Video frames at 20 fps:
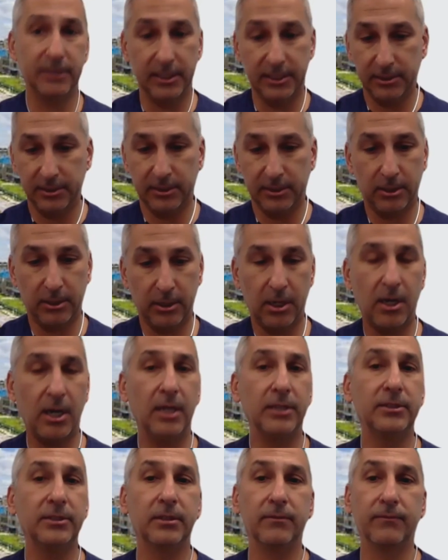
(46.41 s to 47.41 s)
It's a
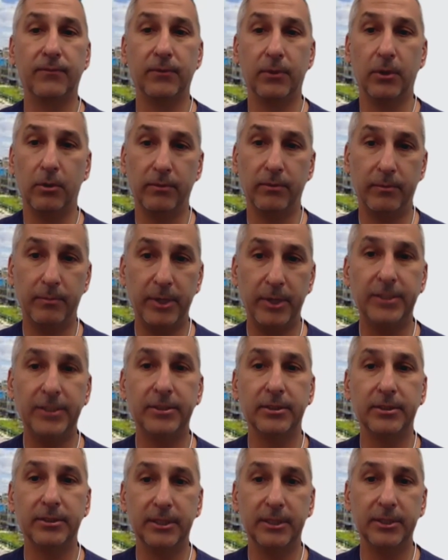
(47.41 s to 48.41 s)
constant flow of
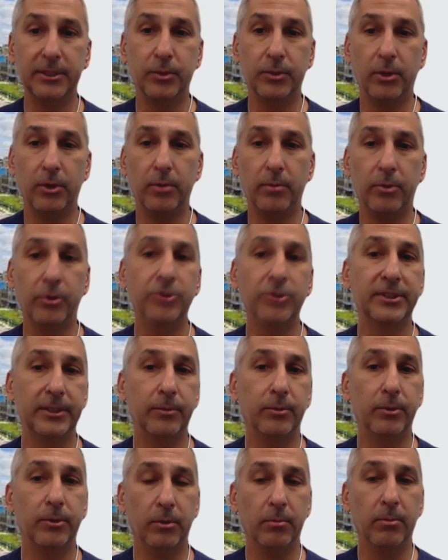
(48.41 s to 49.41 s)
patients into our emergency
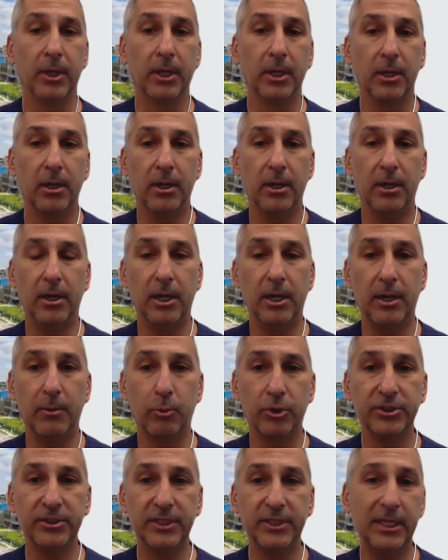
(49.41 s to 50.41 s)
room. Uh,
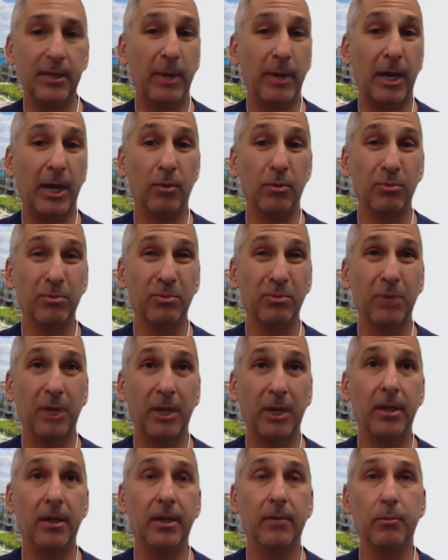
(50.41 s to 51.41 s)
we're seeing about
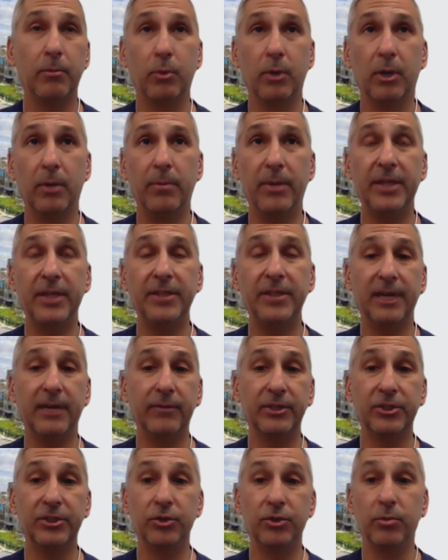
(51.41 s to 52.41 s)
a, a patient every
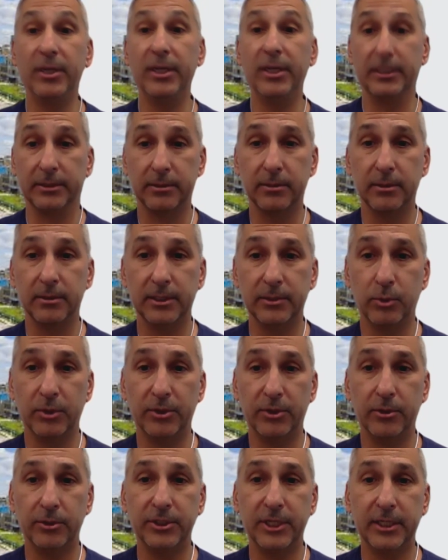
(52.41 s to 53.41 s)
two minutes is what
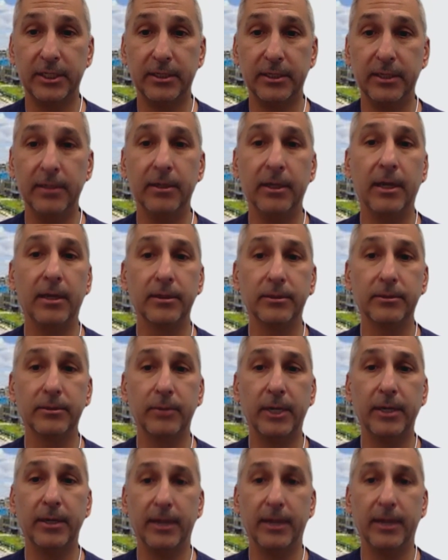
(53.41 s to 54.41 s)
they're checking in as
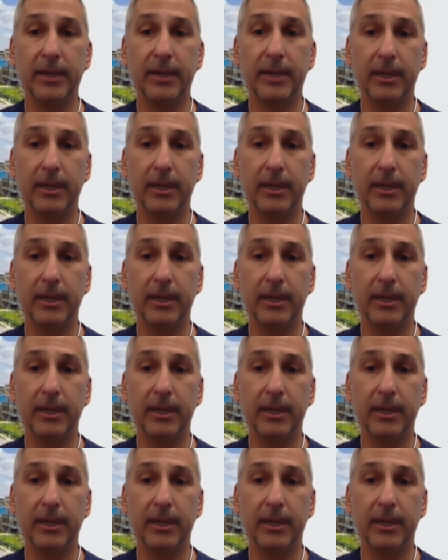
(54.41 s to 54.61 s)
right now.